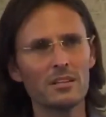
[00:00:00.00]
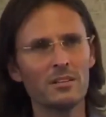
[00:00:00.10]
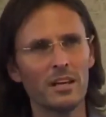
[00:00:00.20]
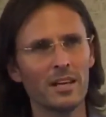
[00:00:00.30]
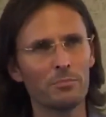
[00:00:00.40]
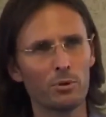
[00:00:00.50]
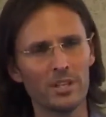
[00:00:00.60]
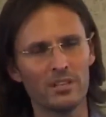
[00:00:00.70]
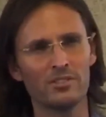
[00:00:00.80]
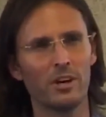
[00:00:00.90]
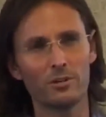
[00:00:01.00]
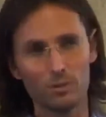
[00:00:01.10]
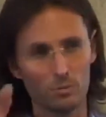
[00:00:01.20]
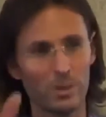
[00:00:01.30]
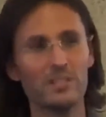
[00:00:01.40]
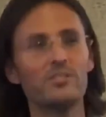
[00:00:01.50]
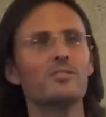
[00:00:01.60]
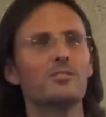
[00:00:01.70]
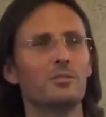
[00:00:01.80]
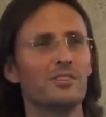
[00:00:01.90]
they brought in so-called
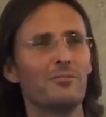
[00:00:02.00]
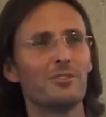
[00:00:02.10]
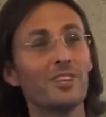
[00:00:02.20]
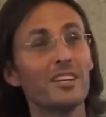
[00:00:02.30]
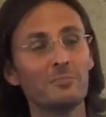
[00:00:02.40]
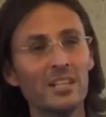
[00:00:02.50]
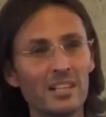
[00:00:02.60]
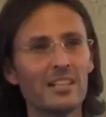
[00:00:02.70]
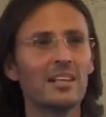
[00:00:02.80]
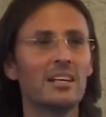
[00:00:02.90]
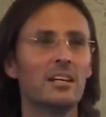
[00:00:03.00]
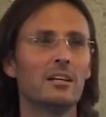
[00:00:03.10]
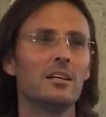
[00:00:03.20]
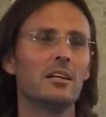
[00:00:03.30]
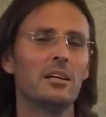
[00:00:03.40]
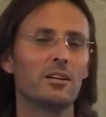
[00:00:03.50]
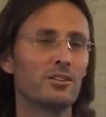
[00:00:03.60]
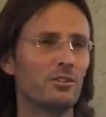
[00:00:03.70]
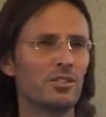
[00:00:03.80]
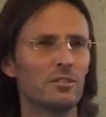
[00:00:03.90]
witnesses who had never seen me,
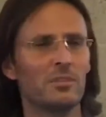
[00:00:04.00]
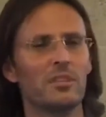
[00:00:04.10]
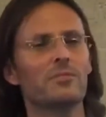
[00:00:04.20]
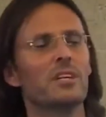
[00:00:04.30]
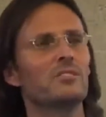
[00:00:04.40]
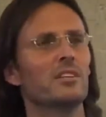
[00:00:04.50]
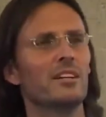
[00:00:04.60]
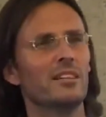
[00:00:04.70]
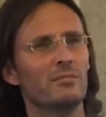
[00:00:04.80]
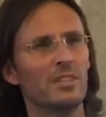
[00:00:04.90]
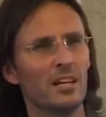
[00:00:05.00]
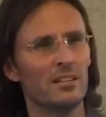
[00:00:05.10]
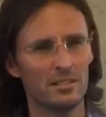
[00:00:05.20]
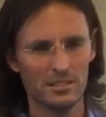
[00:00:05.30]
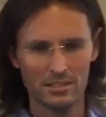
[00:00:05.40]
accusing me of things that I'd never done,